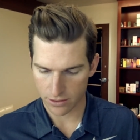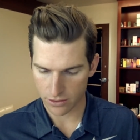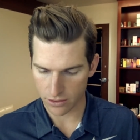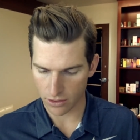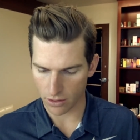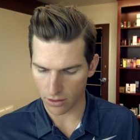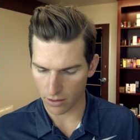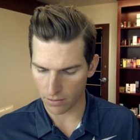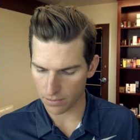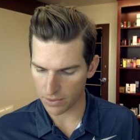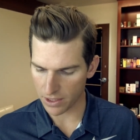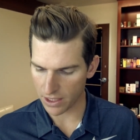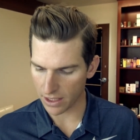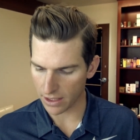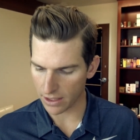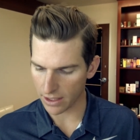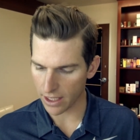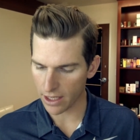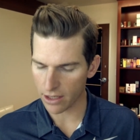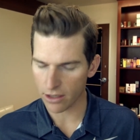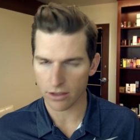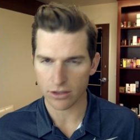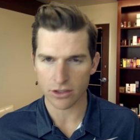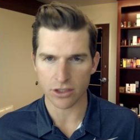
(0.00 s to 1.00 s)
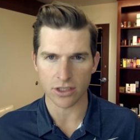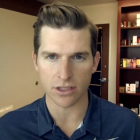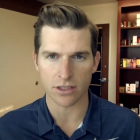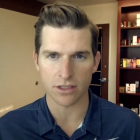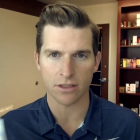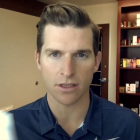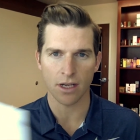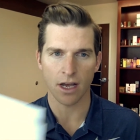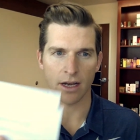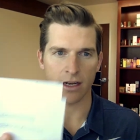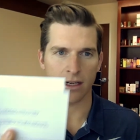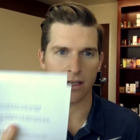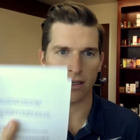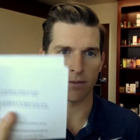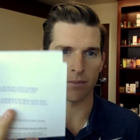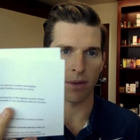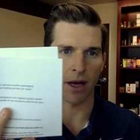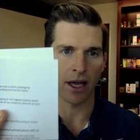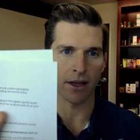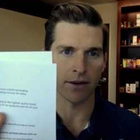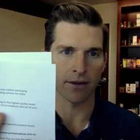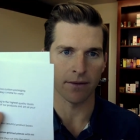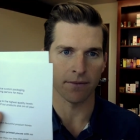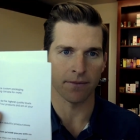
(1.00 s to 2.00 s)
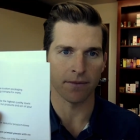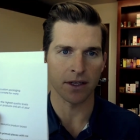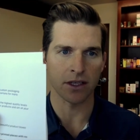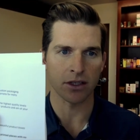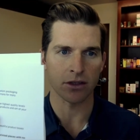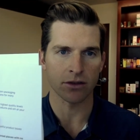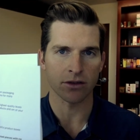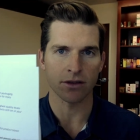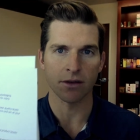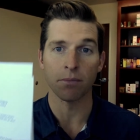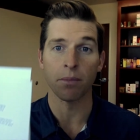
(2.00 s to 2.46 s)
So it'll be a letter just talking about the features